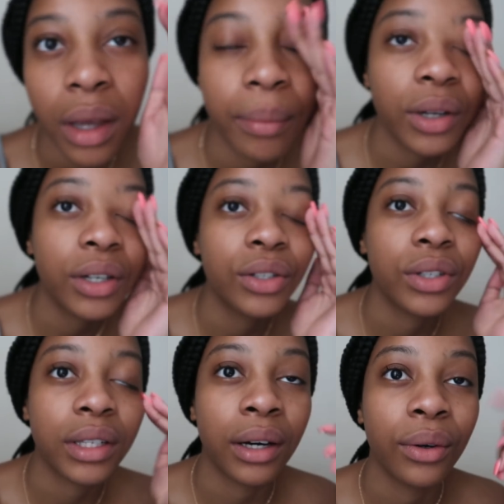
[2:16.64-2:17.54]
I'm gonna
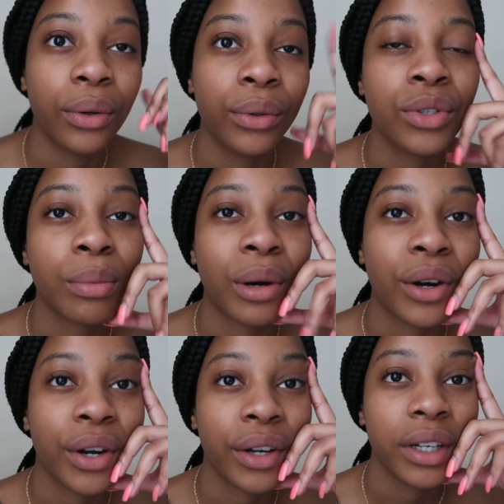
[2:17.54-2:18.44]
do that all
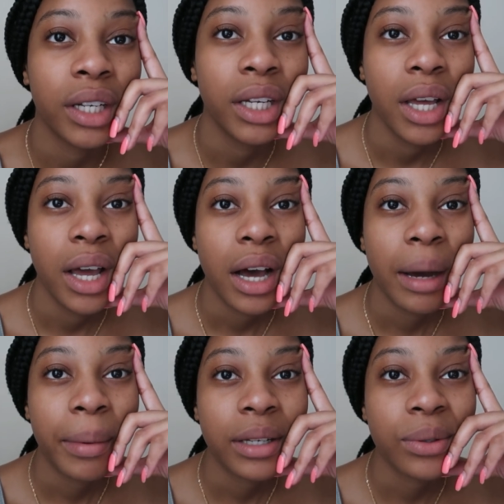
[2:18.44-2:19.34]
tomorrow.
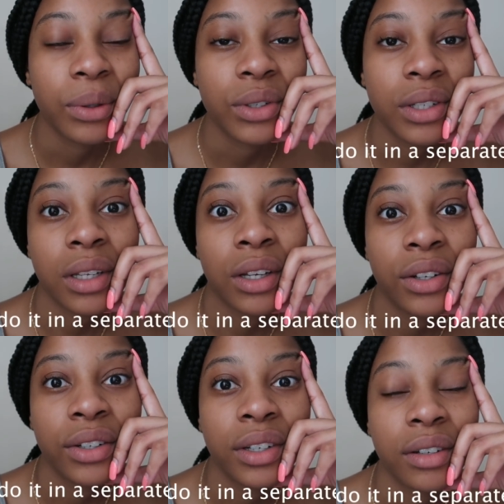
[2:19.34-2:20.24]
I might as well just
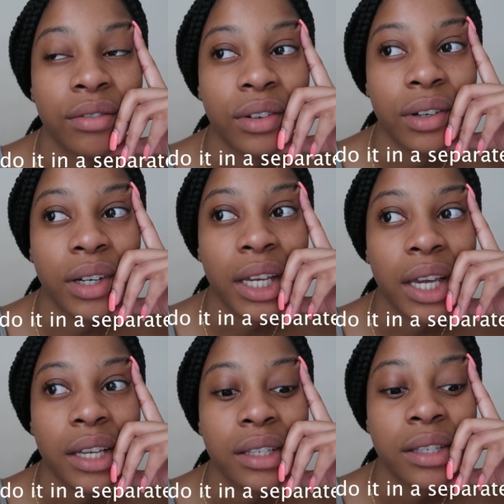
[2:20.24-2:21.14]
include it in the vlog, I
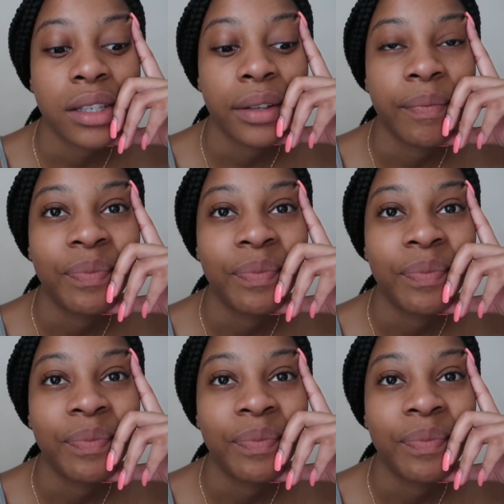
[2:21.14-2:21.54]
guess.